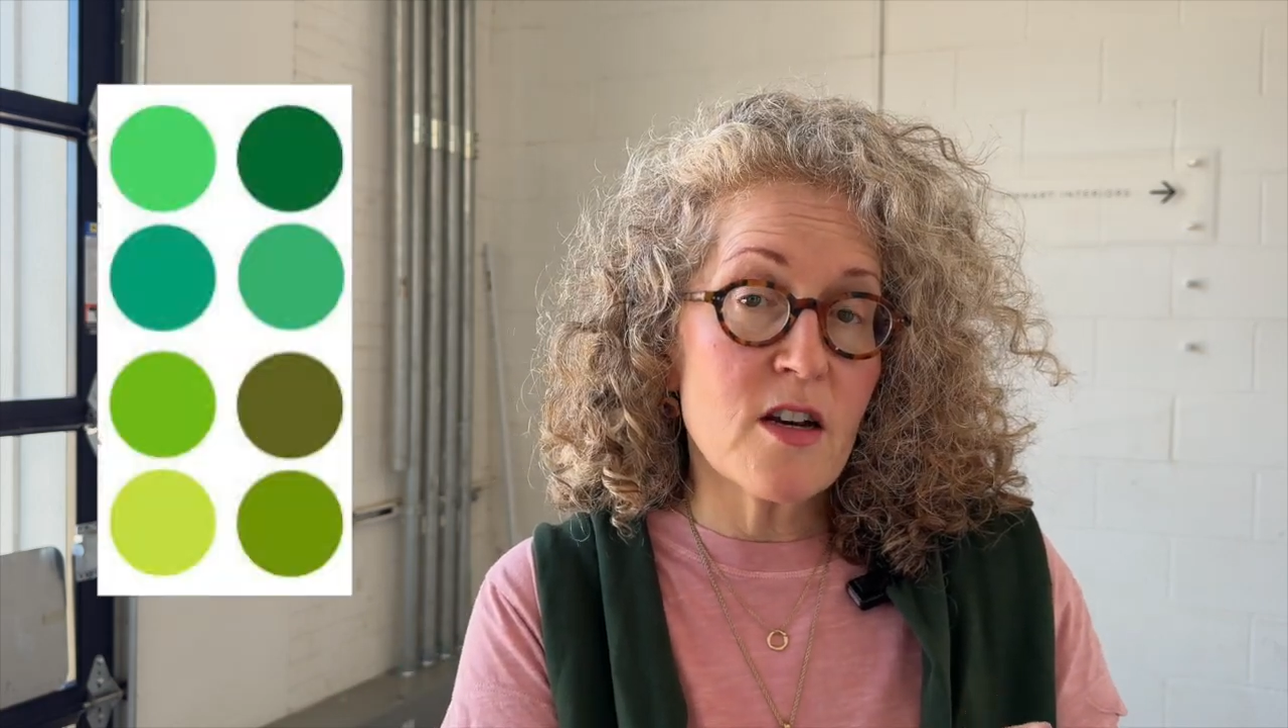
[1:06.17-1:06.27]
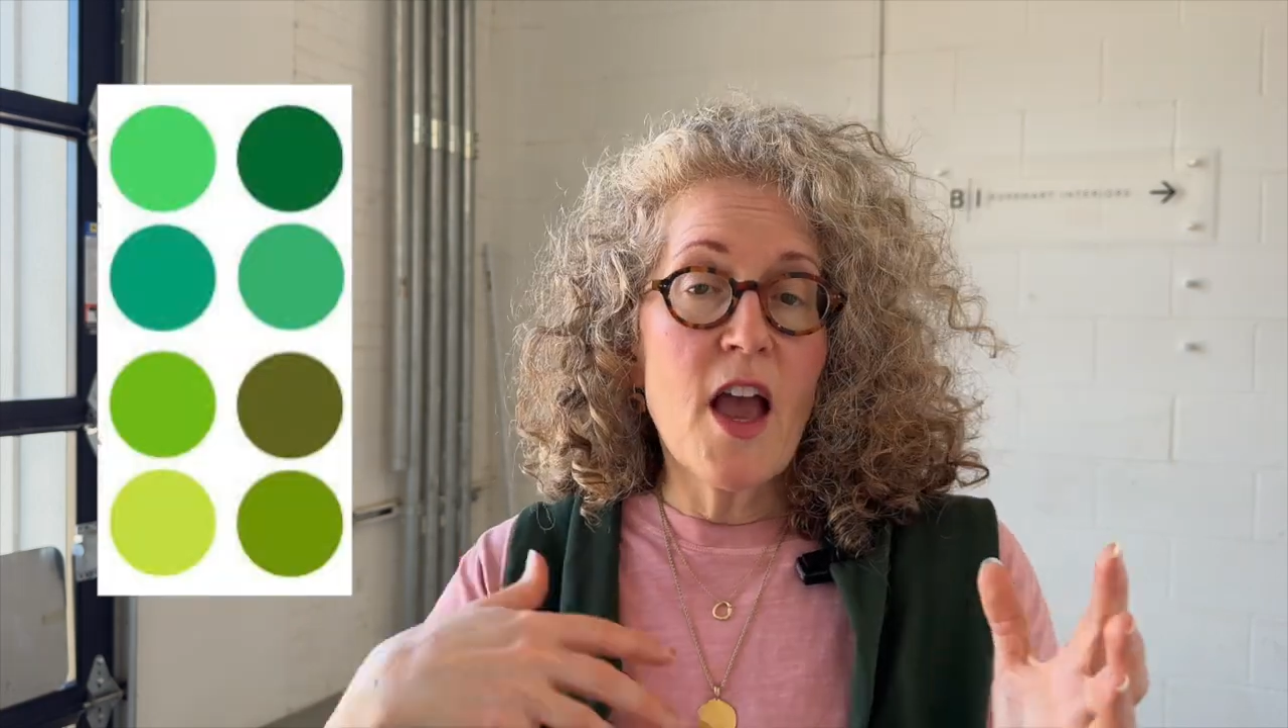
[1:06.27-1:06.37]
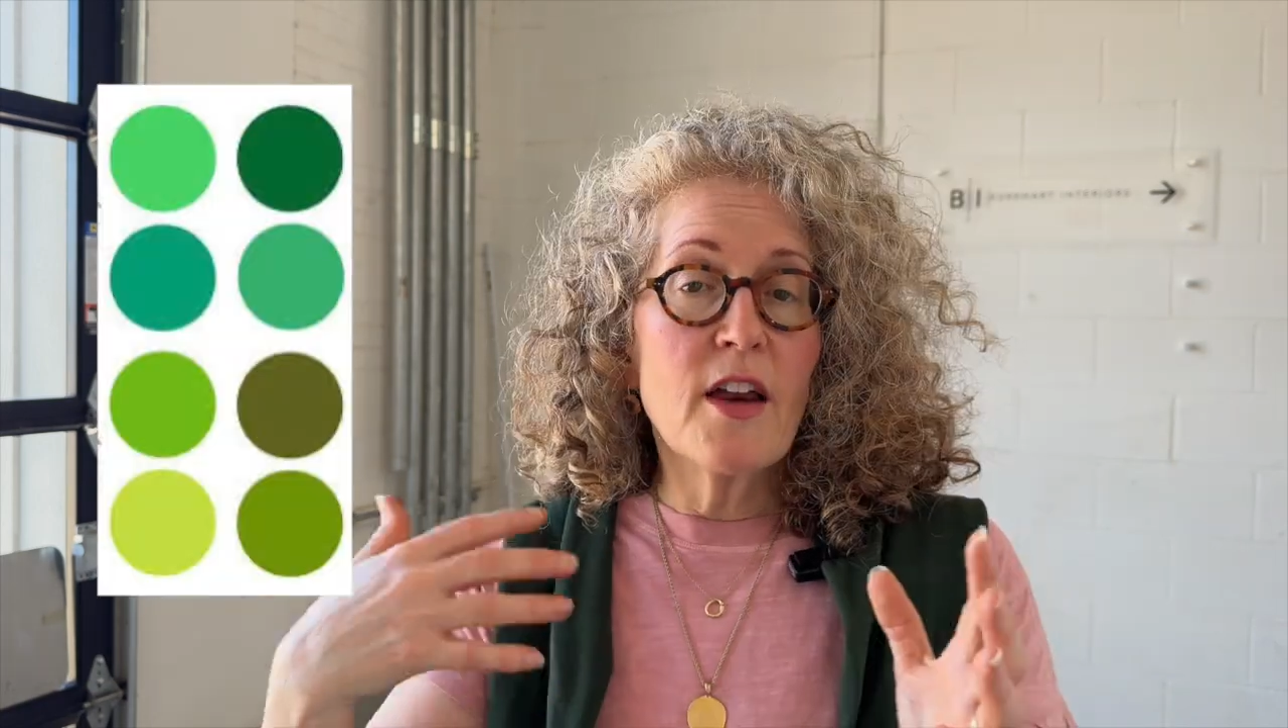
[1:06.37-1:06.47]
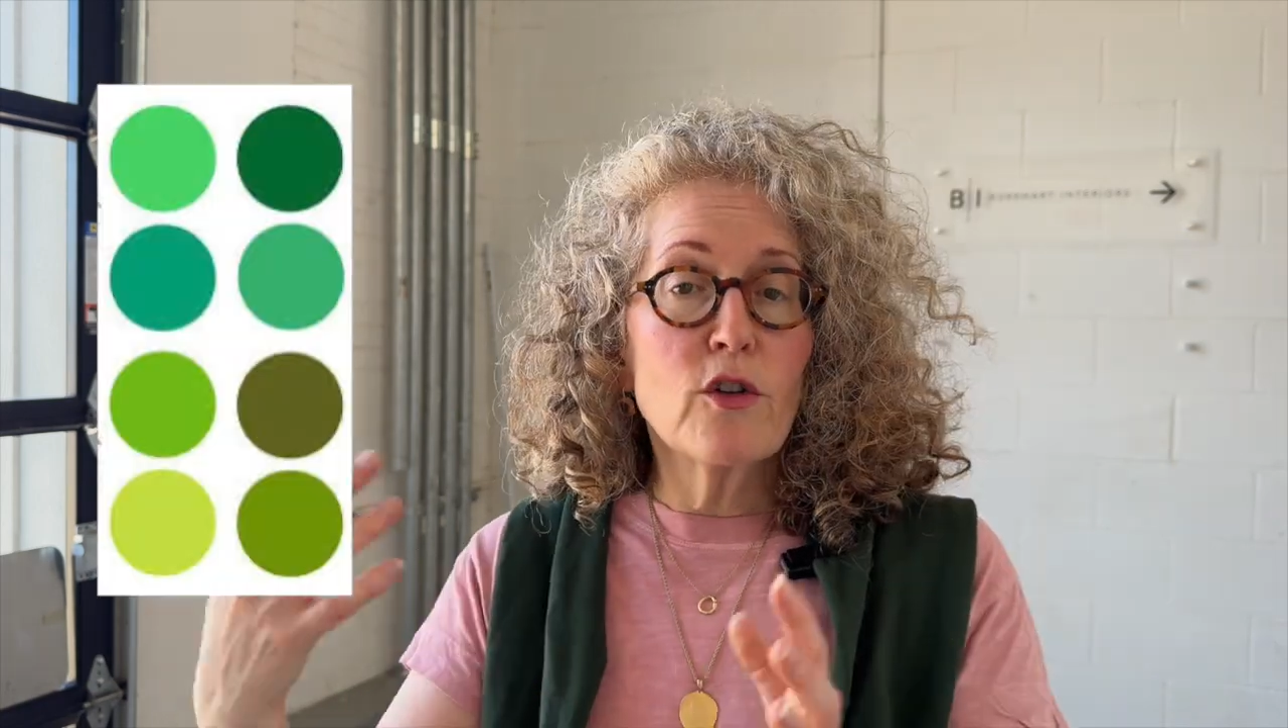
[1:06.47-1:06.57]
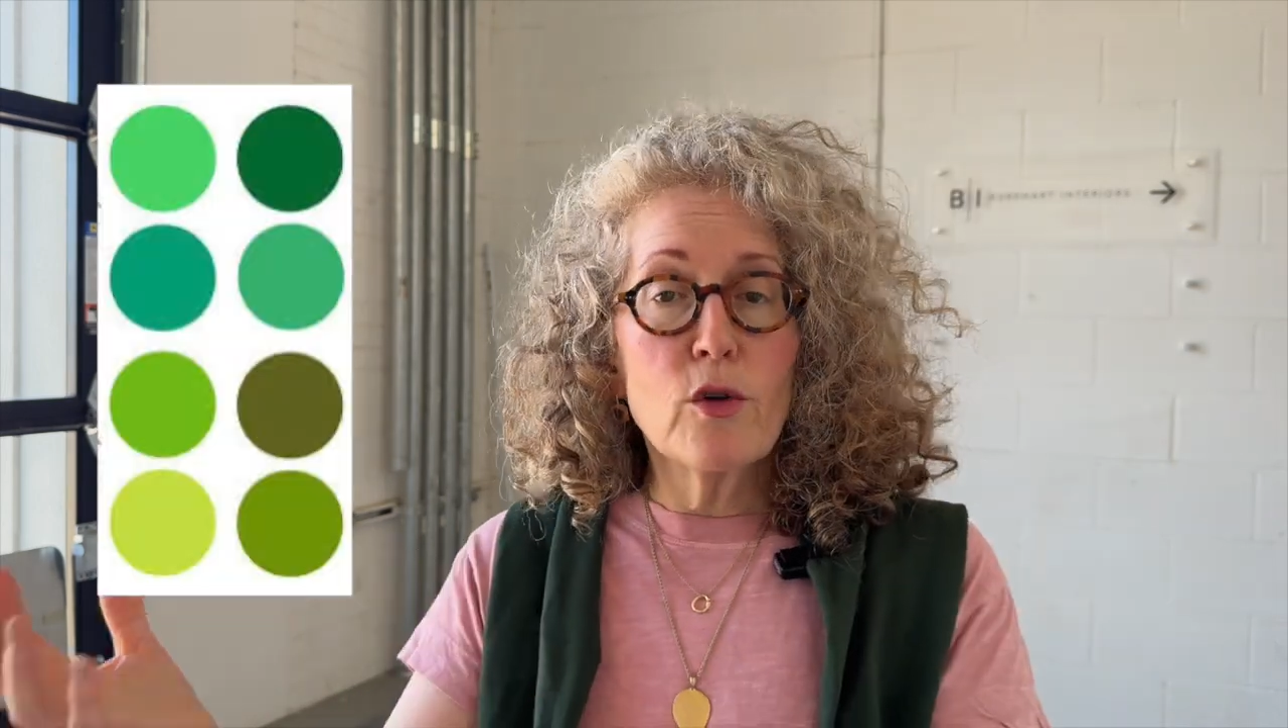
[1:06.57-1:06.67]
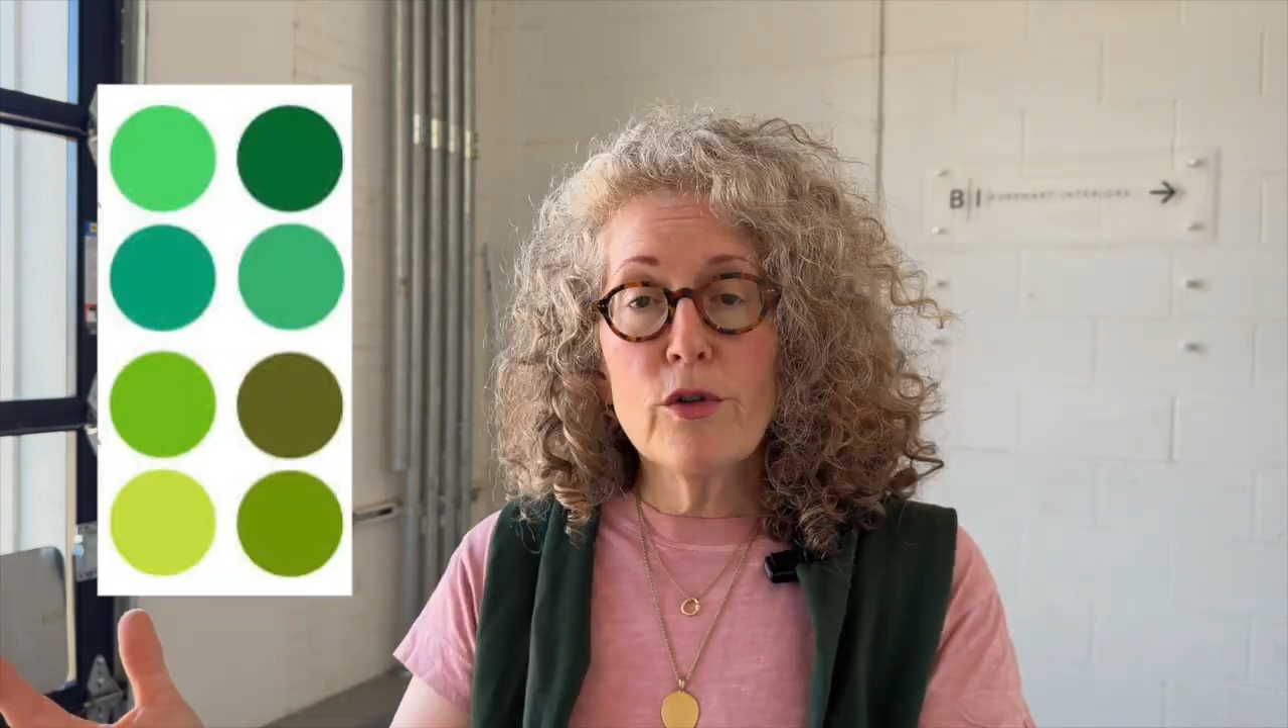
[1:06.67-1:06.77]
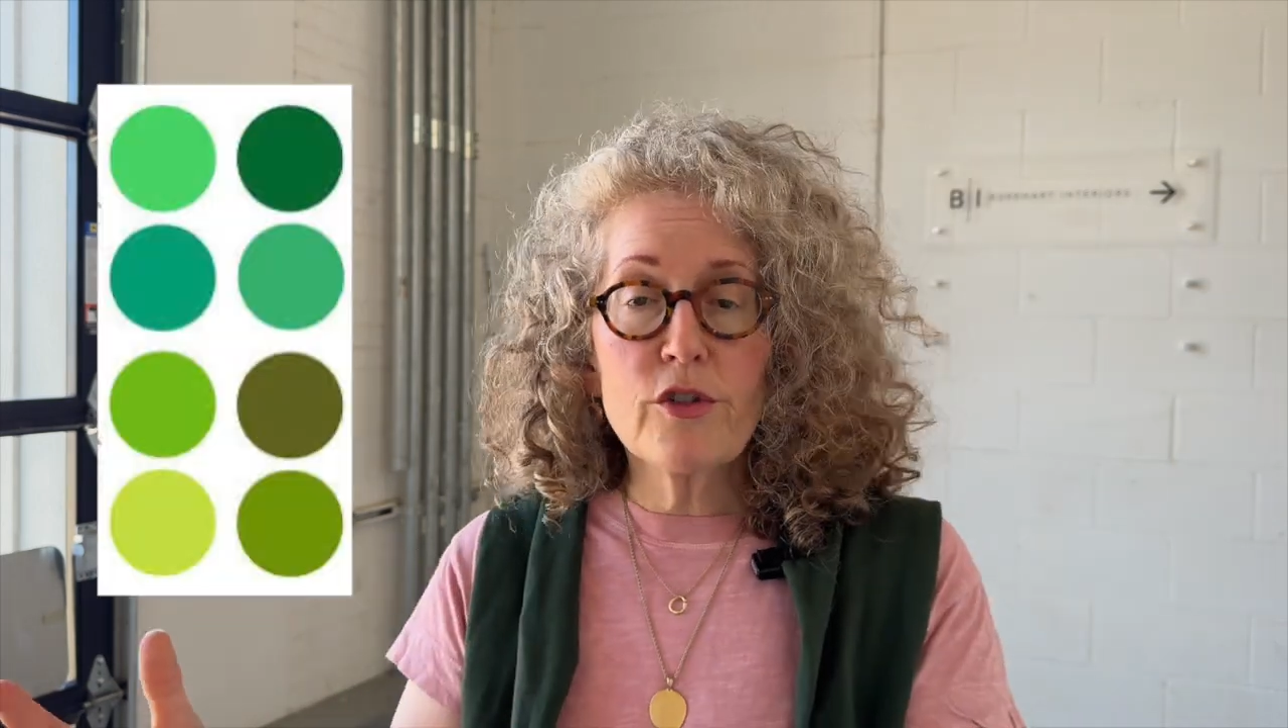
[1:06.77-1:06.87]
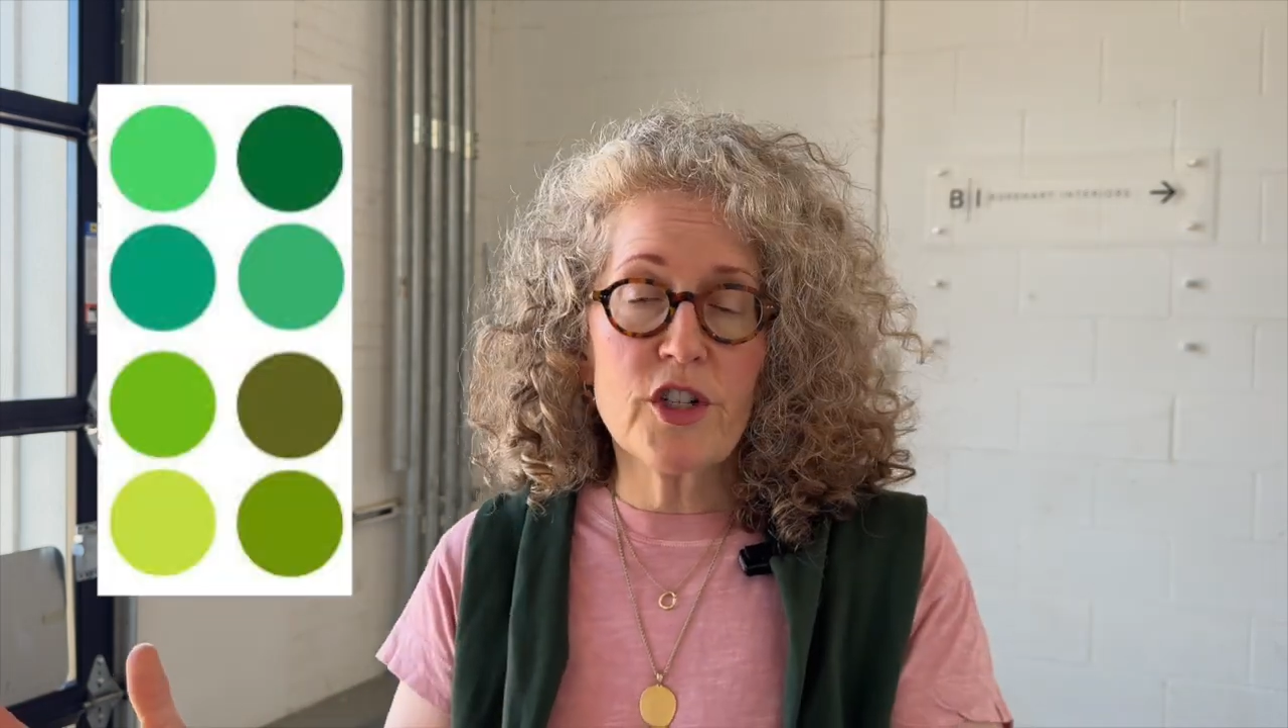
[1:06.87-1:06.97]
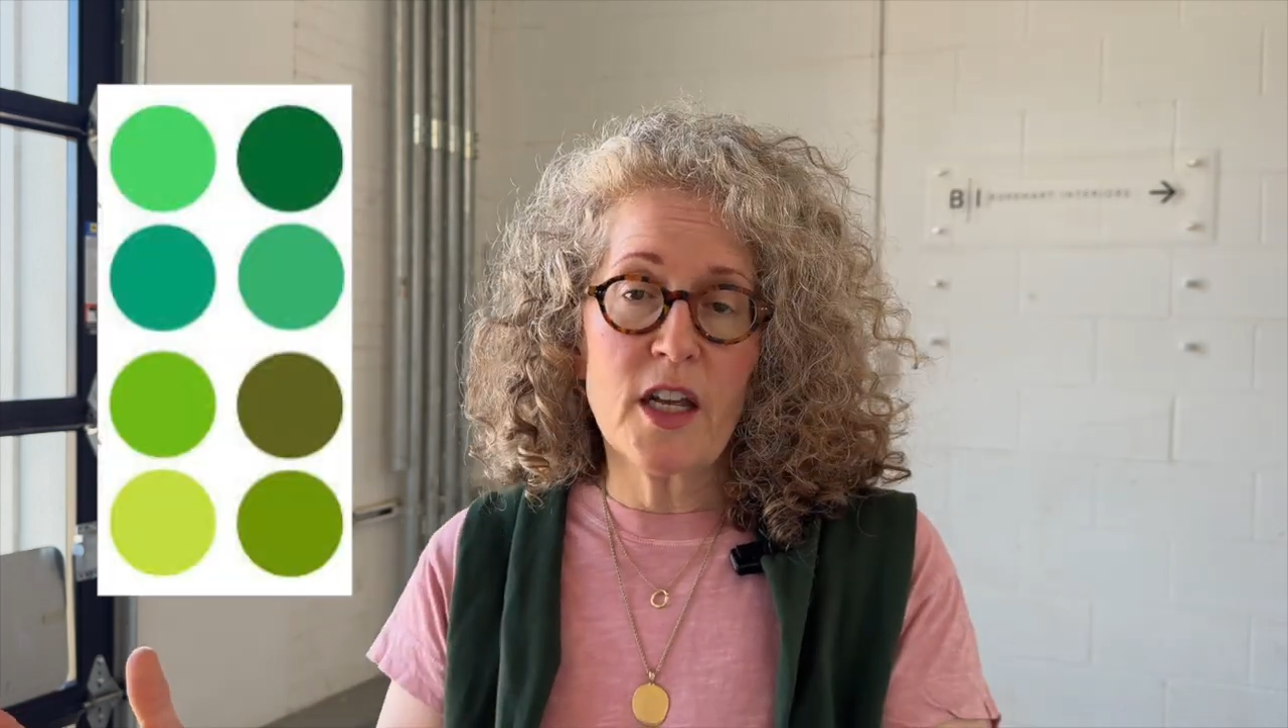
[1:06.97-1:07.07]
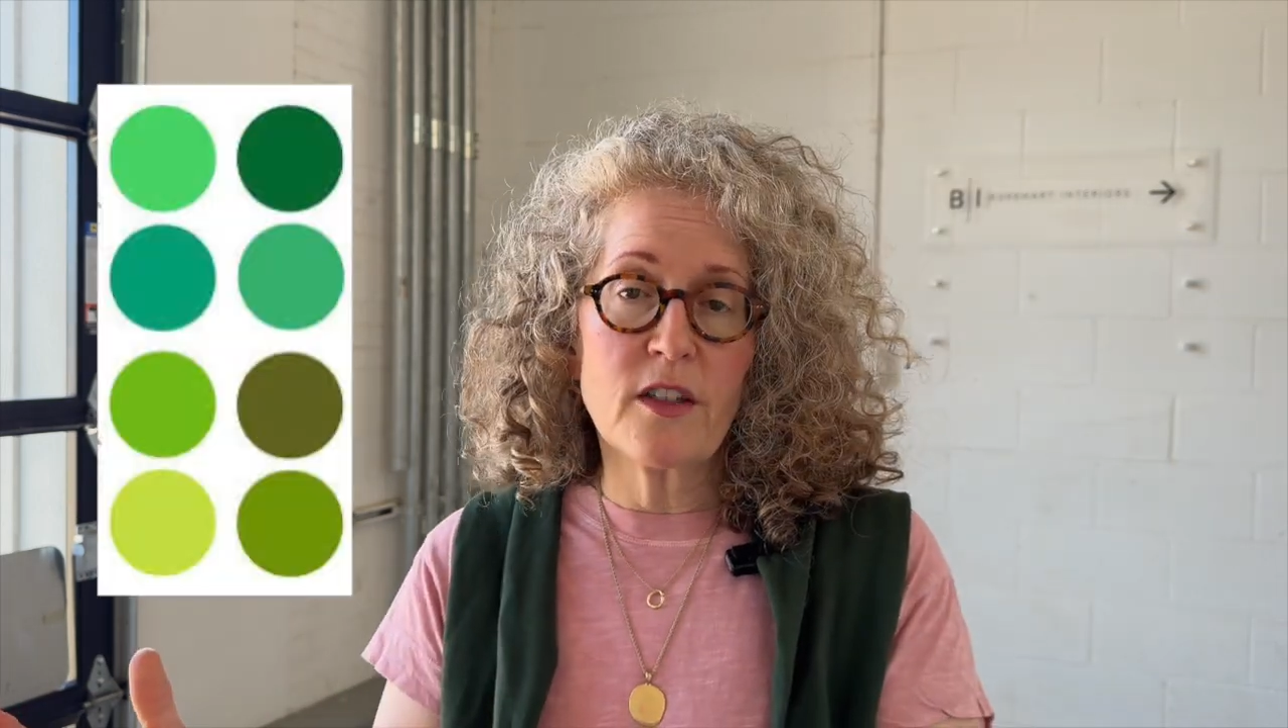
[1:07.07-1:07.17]
and cooler
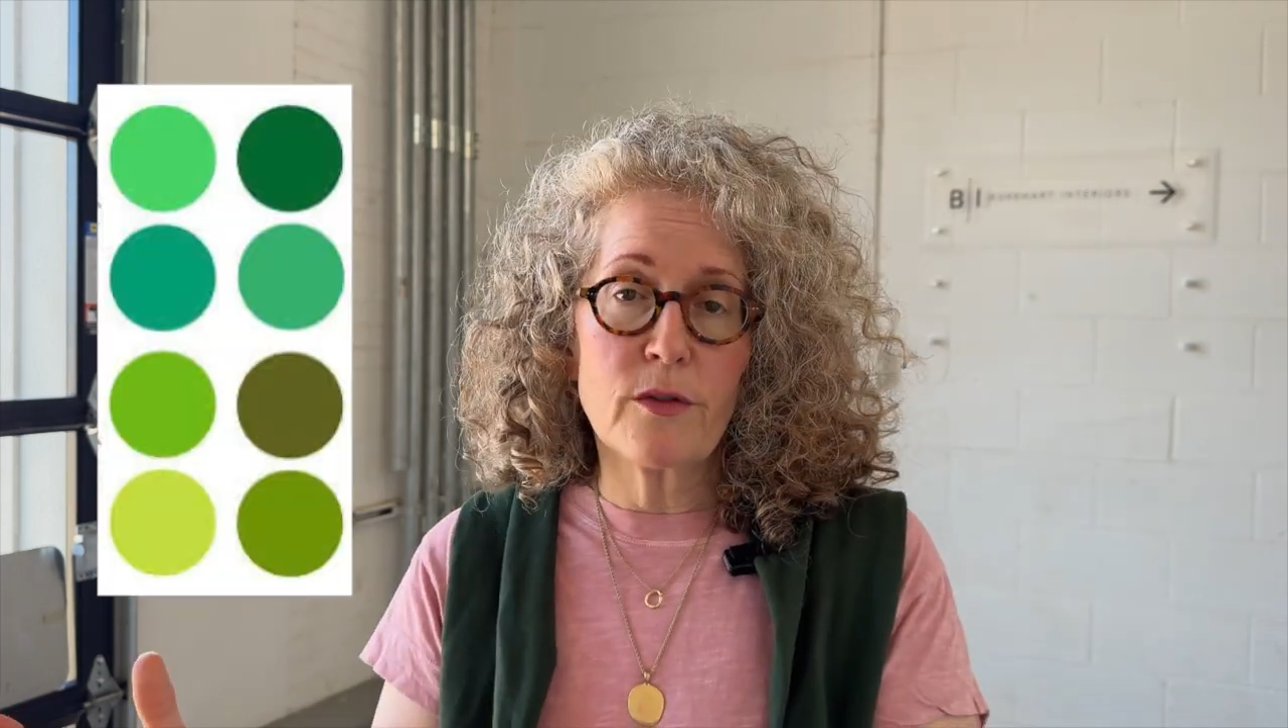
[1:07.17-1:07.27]
shades